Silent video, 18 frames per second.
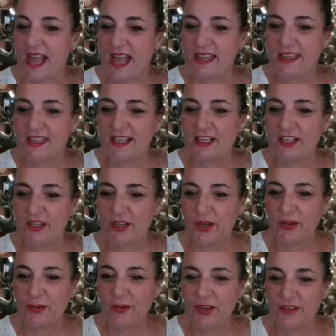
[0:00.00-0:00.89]
I think I'll
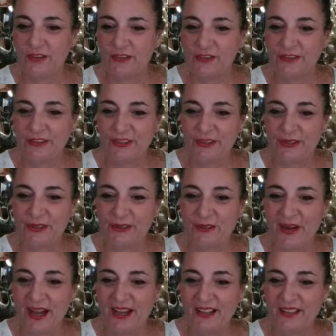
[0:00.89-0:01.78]
go on for a little
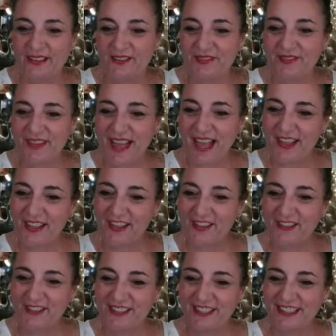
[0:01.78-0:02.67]
while.
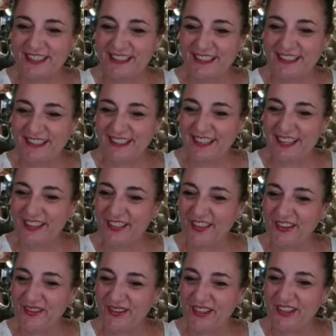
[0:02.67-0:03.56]
Valerie,
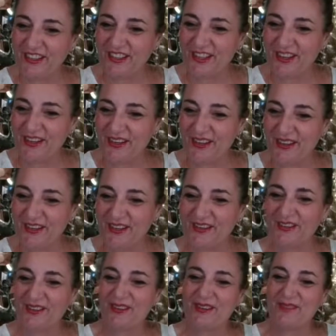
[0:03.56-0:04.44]
hello,
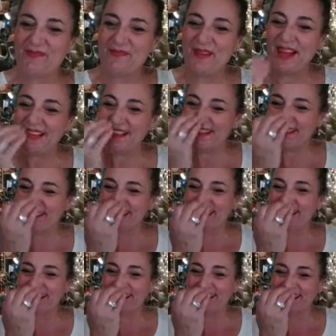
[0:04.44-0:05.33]
hello.
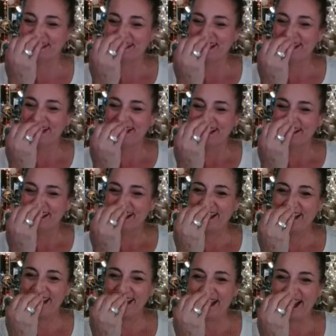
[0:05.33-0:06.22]
Mutton,
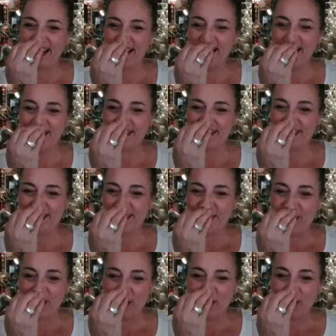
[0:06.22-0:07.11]
hey guys.
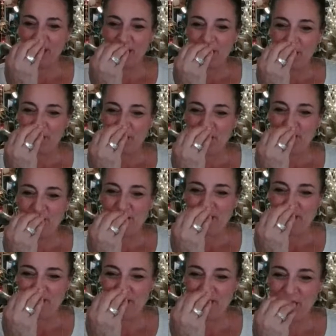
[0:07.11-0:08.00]

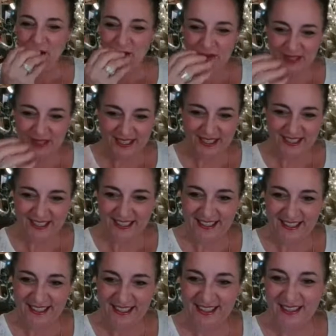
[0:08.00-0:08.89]

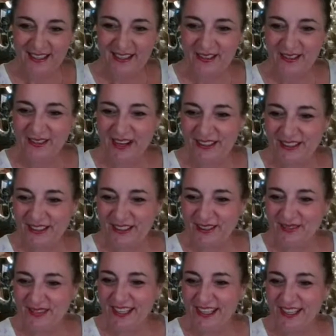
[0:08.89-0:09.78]
Flippinoki,
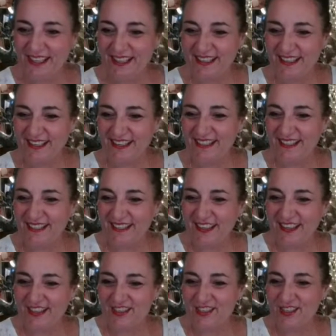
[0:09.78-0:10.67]
welcome in.
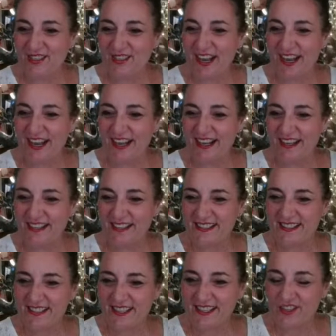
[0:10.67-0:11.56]
Thanks, you
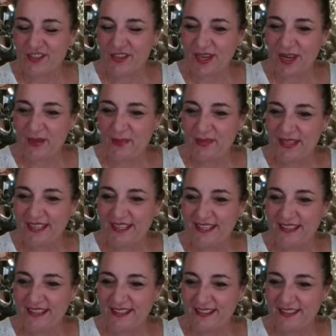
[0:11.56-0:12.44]
guys. Thanks for coming
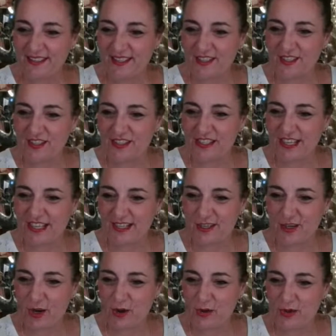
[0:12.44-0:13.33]
in. Such late
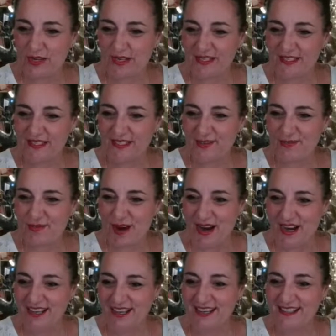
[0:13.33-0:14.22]
notice,
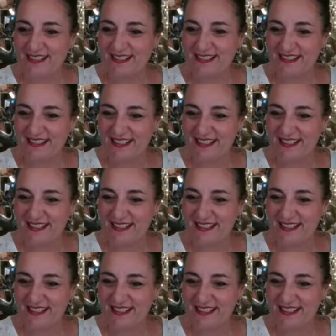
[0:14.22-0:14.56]
right?